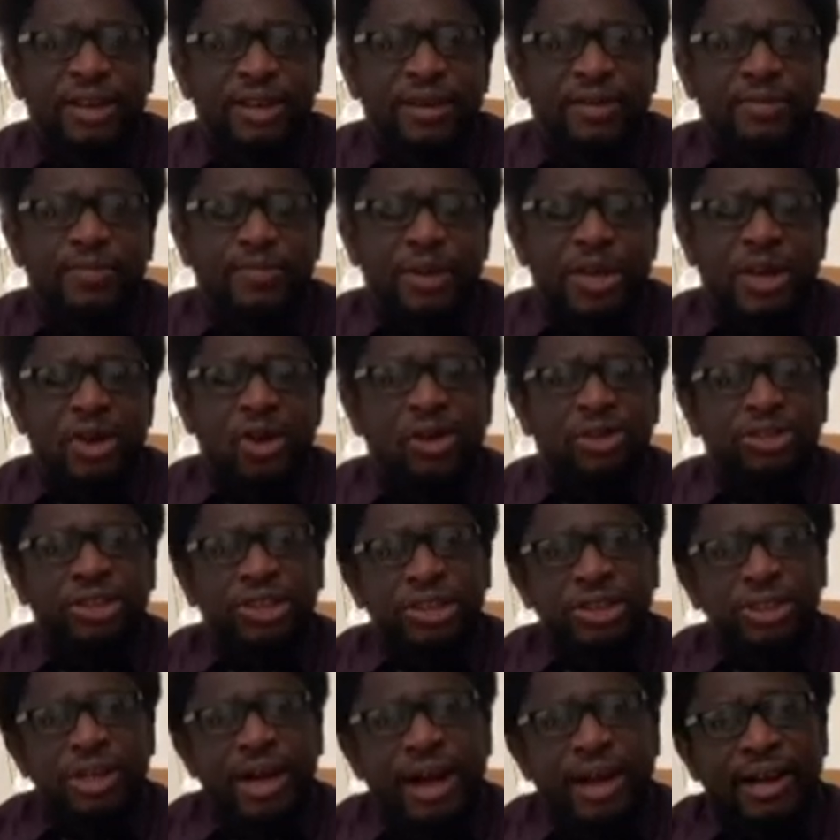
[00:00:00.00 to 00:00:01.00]
Because
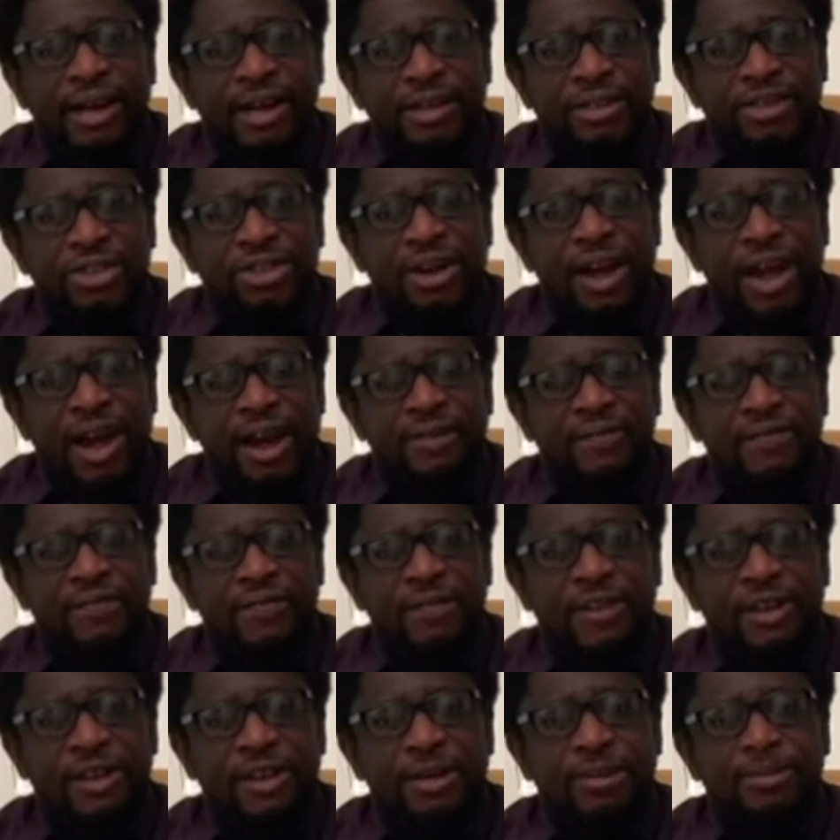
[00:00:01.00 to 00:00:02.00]
you have
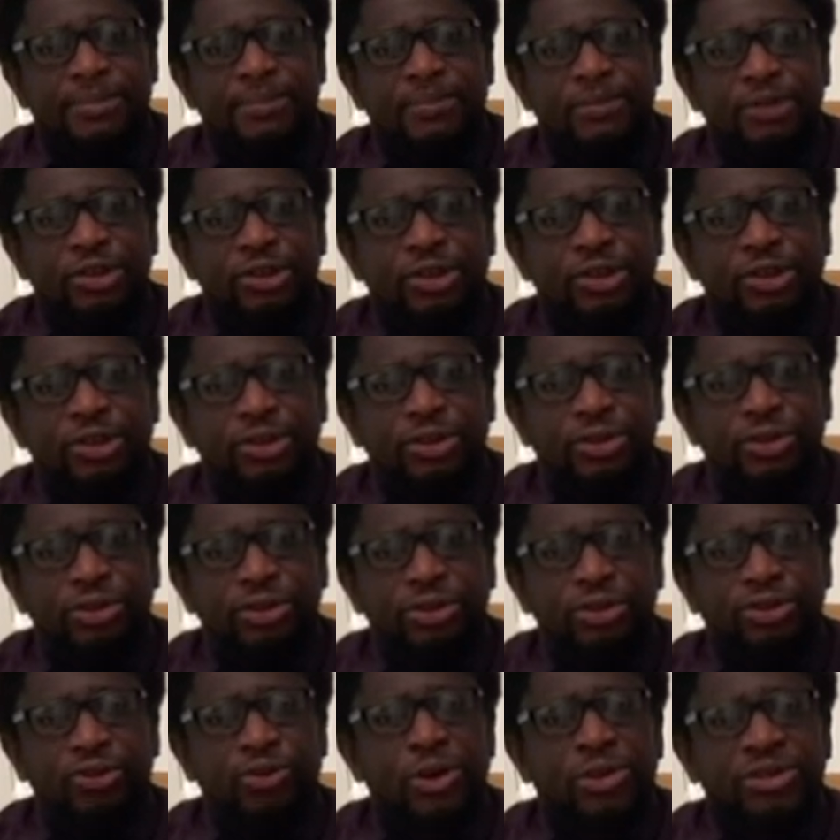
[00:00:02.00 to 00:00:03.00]

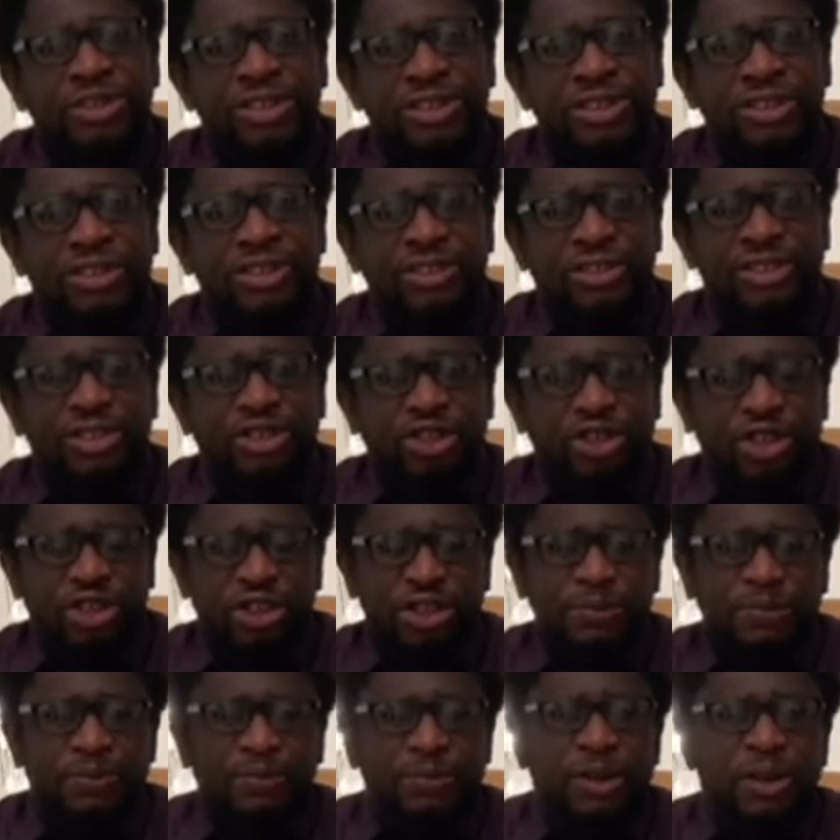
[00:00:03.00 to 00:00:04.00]
dual
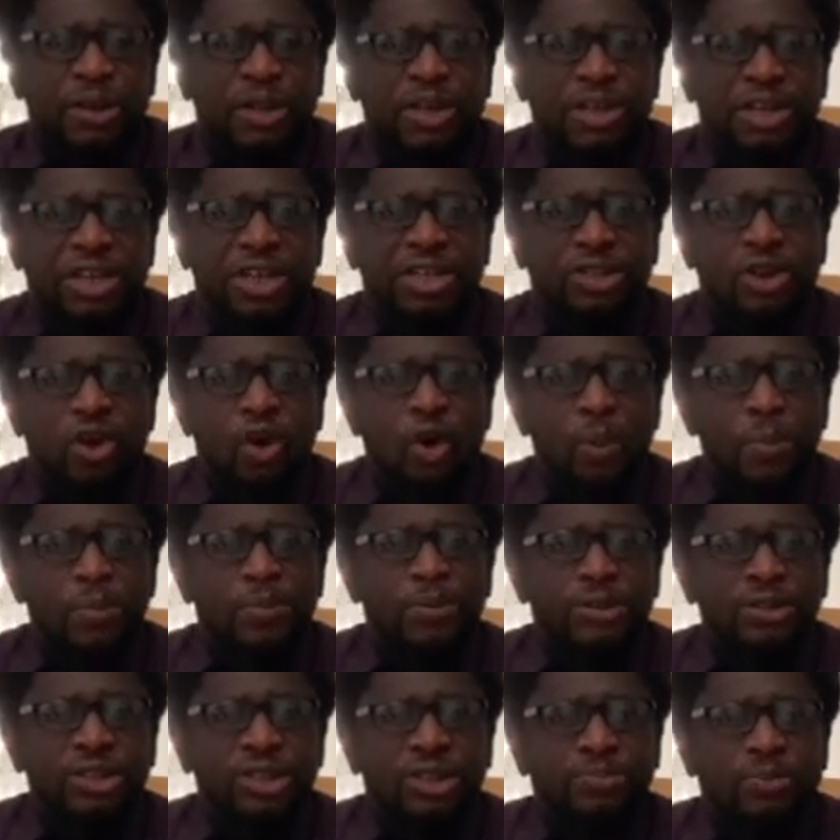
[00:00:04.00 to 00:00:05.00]
citizenship, it
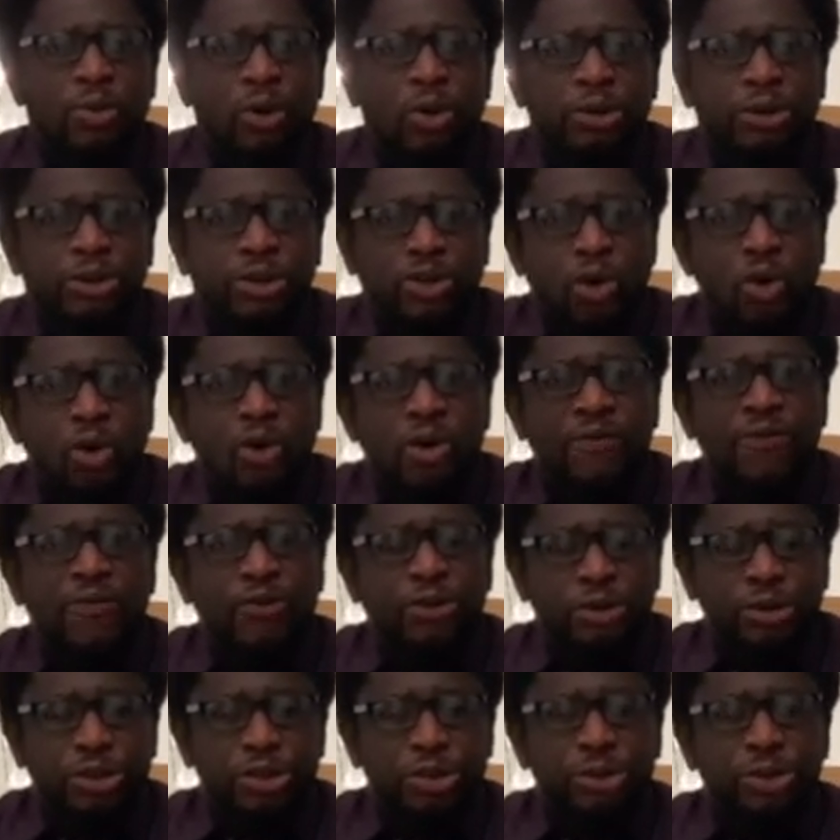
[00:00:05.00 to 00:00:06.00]
opens more doors for
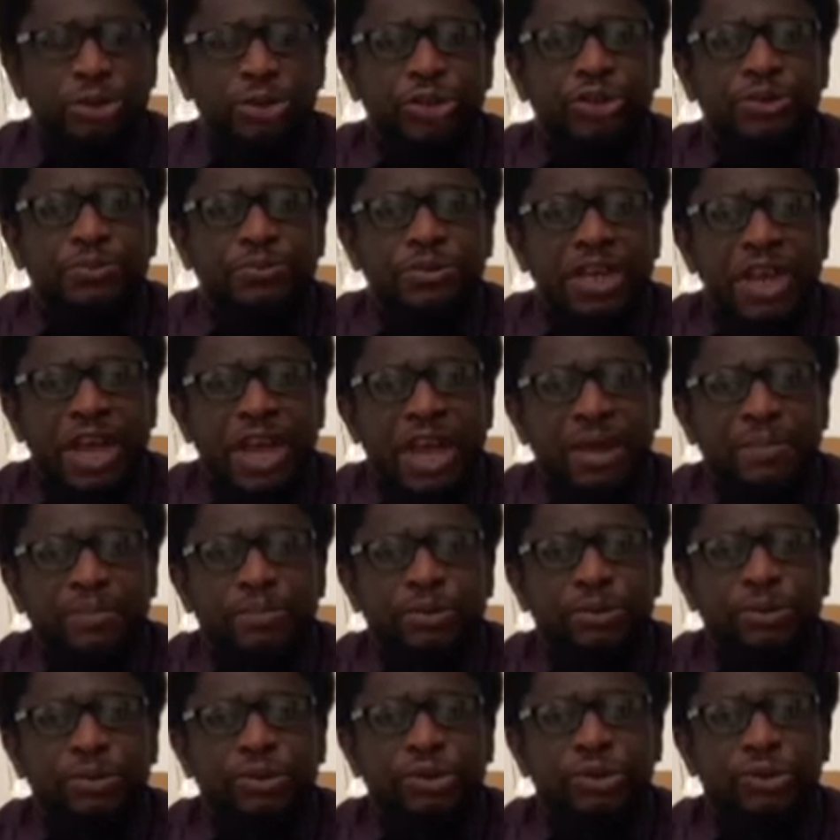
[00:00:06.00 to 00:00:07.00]
you to be
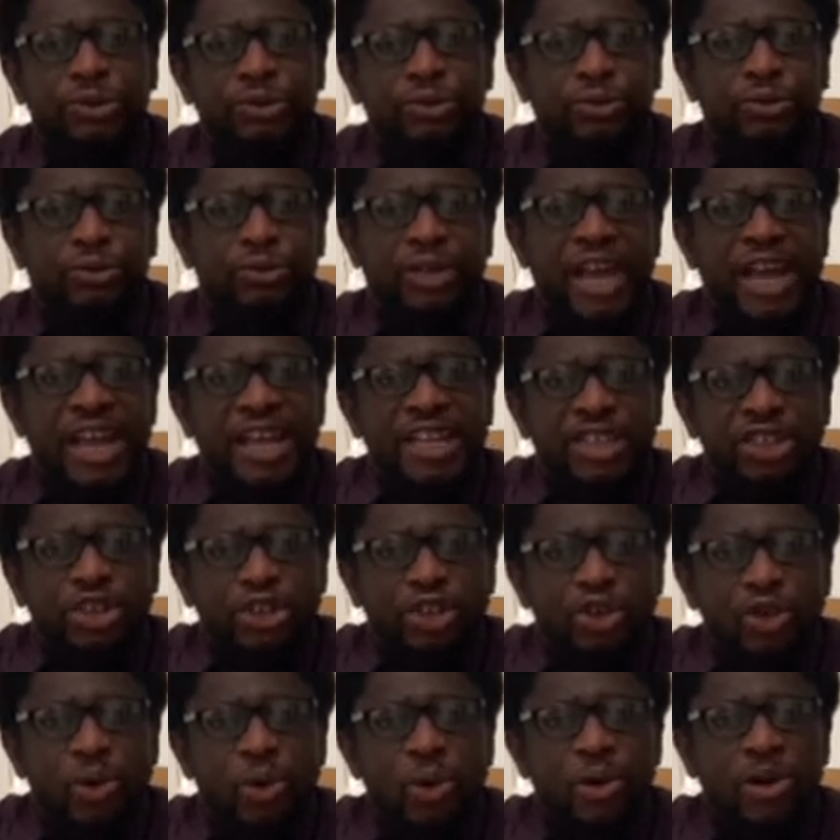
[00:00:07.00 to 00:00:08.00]
able to
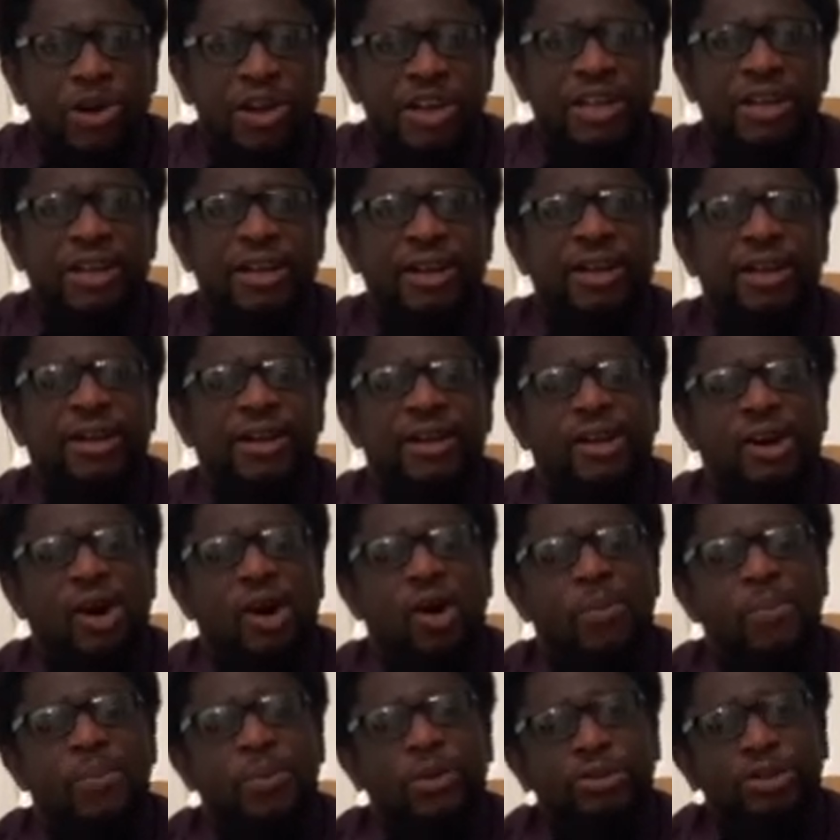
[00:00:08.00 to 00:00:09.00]
enjoy
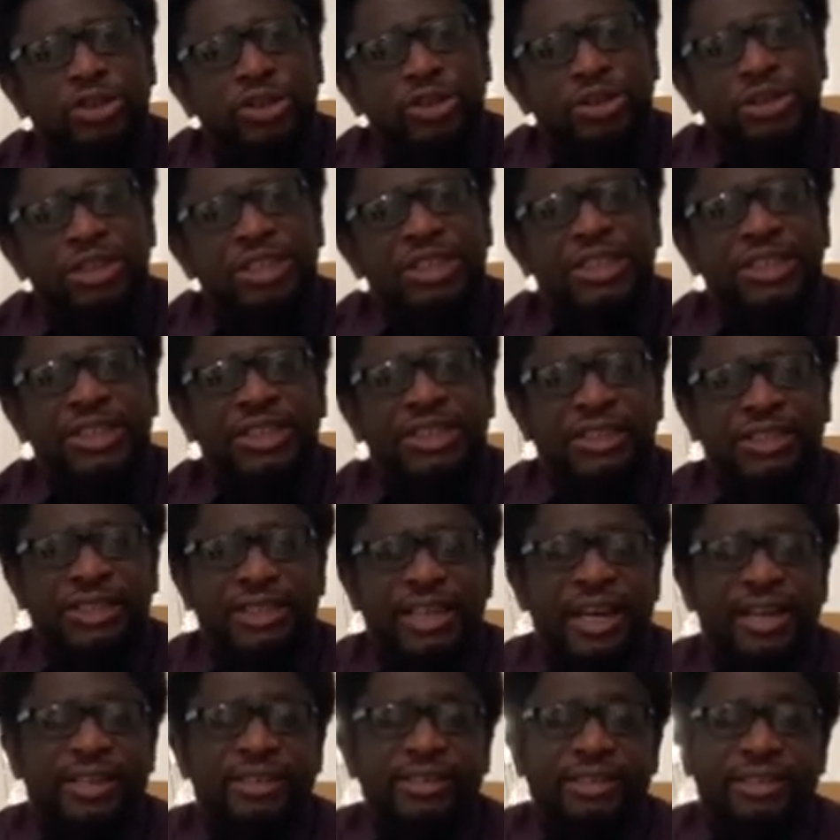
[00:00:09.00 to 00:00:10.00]
opportunities
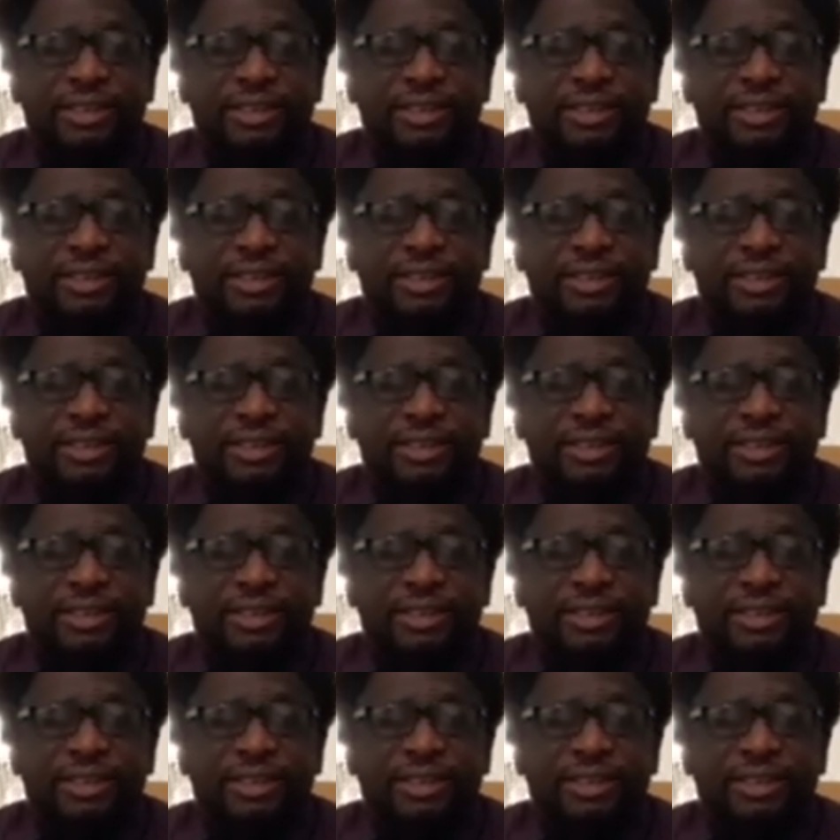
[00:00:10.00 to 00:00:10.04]
that